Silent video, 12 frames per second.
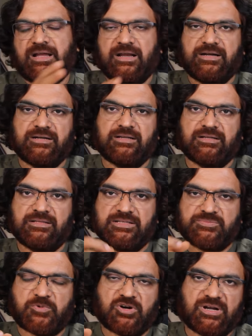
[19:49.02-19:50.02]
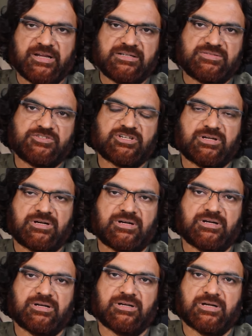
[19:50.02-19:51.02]
and the spotlights, which
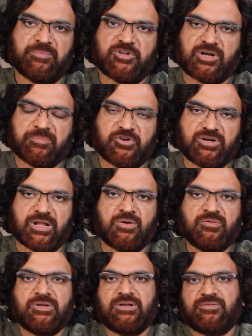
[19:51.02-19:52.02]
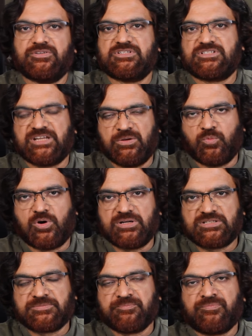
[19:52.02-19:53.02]
are I'm talking about now, which is 10
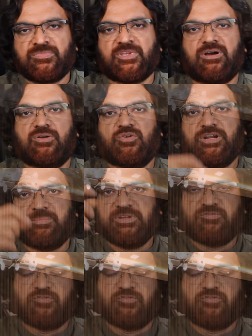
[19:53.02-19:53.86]
watts, are going to be